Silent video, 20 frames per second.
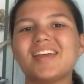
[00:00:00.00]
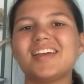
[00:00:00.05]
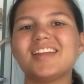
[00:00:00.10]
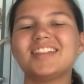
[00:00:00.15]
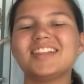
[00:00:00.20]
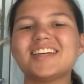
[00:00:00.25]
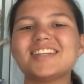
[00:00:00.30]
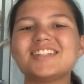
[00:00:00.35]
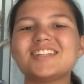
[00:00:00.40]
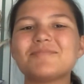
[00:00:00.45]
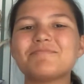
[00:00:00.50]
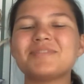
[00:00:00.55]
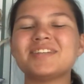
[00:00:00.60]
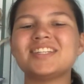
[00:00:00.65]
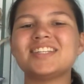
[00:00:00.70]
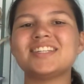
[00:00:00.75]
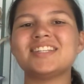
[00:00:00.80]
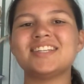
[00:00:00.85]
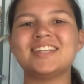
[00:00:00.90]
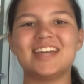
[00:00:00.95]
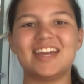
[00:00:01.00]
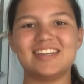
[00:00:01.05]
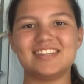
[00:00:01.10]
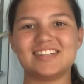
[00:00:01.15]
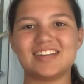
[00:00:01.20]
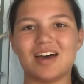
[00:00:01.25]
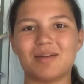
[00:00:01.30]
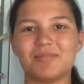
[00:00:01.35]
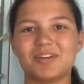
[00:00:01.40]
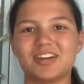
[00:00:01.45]
Let's jump into today's
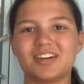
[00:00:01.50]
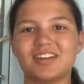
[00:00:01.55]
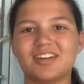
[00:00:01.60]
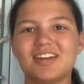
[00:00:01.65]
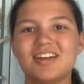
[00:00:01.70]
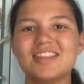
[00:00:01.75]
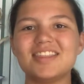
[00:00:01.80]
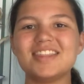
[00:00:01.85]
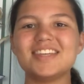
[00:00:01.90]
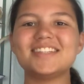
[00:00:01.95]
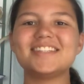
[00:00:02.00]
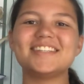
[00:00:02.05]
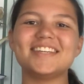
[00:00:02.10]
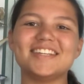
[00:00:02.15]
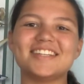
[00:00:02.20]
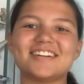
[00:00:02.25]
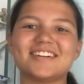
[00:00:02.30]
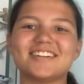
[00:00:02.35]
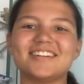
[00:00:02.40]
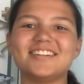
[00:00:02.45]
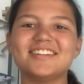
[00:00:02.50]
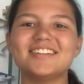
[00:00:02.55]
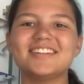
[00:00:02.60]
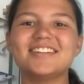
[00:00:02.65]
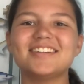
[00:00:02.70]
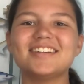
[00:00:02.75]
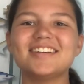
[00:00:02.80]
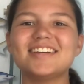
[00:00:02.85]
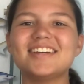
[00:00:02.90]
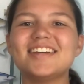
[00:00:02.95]
topic, the sea turtle.
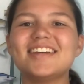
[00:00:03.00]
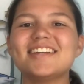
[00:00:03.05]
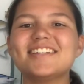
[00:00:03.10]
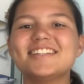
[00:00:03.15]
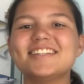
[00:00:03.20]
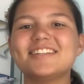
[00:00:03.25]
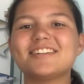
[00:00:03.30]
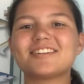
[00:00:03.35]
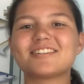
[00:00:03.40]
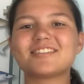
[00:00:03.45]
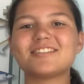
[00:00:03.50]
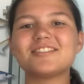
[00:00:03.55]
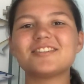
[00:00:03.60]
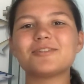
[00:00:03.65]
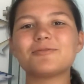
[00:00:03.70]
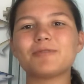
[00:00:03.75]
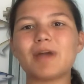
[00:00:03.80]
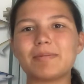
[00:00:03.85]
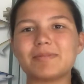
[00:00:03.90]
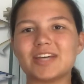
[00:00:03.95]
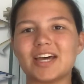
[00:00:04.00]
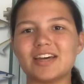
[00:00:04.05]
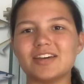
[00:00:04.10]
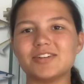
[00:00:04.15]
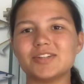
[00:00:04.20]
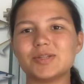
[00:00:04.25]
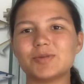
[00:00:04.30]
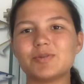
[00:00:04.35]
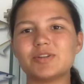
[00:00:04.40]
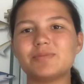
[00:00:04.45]
Sea turtles are
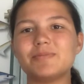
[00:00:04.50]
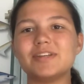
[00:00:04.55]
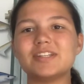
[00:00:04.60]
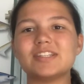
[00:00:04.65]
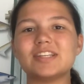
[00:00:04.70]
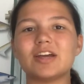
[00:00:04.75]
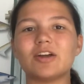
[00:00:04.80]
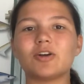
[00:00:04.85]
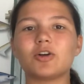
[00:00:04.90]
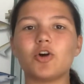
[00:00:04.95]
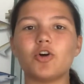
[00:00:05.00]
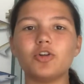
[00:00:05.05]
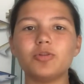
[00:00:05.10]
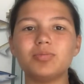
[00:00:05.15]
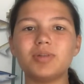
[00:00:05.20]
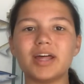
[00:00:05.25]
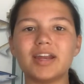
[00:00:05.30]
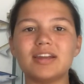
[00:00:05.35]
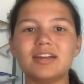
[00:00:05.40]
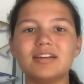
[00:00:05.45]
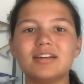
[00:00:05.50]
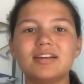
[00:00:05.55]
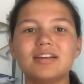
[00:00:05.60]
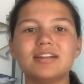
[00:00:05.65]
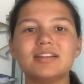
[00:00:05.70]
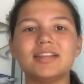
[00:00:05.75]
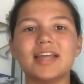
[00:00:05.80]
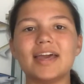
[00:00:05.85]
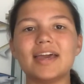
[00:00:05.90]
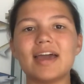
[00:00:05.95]
reptiles, which means they are cold-blooded,
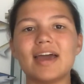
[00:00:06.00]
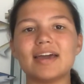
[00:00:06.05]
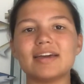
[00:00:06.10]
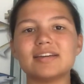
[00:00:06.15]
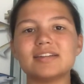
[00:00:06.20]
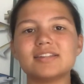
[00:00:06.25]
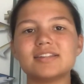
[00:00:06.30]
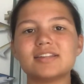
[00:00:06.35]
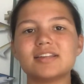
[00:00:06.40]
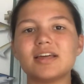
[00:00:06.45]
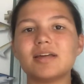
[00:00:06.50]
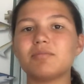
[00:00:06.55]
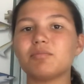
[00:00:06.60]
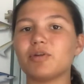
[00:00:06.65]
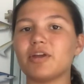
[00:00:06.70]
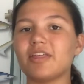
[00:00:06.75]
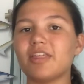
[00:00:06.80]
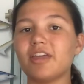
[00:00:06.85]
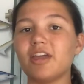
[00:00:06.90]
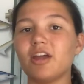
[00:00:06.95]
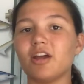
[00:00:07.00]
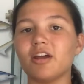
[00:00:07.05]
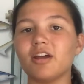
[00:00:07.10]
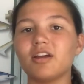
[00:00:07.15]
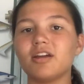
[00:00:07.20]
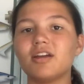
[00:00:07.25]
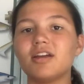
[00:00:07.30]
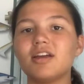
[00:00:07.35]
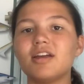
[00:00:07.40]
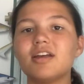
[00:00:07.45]
lay eggs, and breathe air.
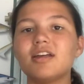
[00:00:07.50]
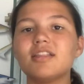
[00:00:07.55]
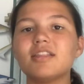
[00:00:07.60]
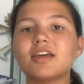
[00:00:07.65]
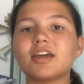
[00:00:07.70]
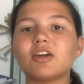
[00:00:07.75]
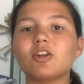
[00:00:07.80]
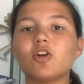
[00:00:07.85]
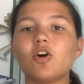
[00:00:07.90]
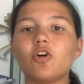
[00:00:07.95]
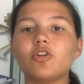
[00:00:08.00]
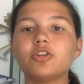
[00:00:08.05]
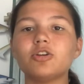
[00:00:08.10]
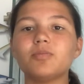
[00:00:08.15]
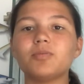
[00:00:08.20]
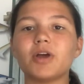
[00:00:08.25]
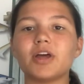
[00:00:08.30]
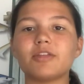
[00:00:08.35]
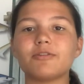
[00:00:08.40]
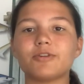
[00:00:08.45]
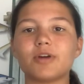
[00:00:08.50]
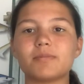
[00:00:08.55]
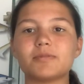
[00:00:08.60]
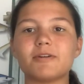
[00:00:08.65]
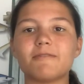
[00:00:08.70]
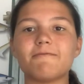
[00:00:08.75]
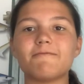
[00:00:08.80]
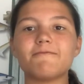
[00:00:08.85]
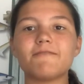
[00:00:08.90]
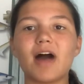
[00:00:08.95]
They can hold their breath for up to
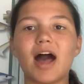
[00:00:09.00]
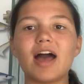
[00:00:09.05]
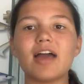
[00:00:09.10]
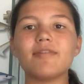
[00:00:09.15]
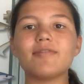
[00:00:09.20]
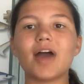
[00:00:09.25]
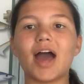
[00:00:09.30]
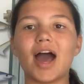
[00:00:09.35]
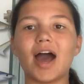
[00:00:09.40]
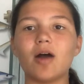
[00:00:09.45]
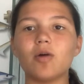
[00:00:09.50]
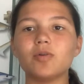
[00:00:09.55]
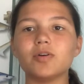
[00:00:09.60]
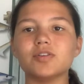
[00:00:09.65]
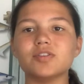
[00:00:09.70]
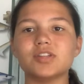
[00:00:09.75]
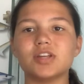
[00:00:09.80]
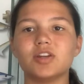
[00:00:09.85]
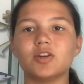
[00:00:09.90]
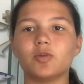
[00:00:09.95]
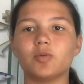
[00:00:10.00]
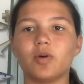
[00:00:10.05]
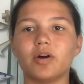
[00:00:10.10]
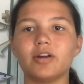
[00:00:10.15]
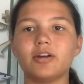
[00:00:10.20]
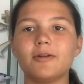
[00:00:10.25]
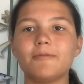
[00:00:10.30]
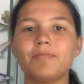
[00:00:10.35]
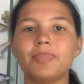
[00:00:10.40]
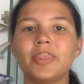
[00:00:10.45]
5 hours
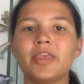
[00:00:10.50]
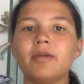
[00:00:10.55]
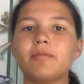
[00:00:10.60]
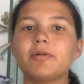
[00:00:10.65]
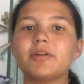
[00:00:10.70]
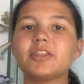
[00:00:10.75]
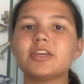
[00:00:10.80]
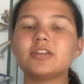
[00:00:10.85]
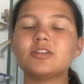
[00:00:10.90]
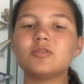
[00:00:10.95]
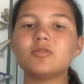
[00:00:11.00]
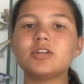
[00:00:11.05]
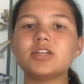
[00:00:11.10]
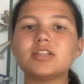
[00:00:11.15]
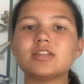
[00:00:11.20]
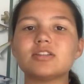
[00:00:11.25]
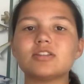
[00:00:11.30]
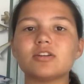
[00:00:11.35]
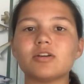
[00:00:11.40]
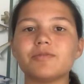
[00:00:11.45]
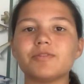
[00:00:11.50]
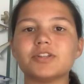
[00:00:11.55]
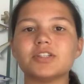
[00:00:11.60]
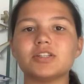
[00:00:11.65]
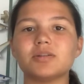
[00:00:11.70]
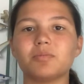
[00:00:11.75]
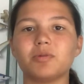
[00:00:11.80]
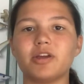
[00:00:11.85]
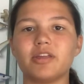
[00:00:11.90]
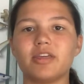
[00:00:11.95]
underwater, but they do need to surface to
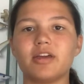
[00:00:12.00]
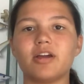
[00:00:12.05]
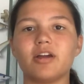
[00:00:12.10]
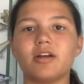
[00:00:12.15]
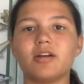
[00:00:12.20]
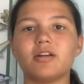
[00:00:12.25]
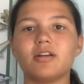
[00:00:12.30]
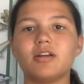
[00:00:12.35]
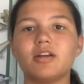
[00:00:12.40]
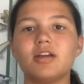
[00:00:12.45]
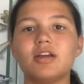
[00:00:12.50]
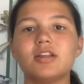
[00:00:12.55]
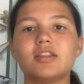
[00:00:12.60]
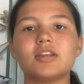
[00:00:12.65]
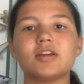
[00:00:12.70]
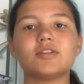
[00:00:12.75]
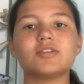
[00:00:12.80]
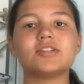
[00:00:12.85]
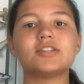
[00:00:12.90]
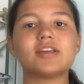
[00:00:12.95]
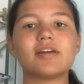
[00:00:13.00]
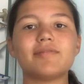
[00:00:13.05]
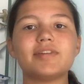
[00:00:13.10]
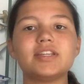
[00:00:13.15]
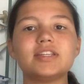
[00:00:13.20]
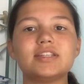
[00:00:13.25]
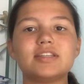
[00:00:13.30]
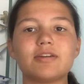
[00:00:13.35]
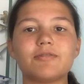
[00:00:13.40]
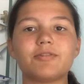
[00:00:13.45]
breathe air. There are 7
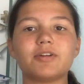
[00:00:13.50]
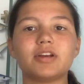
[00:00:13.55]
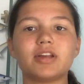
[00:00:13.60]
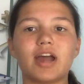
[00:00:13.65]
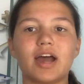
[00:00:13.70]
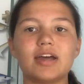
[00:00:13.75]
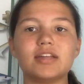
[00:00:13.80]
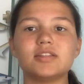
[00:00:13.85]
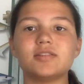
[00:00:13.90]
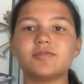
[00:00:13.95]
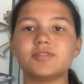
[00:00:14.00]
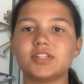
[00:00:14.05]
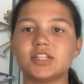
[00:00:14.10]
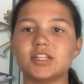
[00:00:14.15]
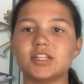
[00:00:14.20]
different kinds of sea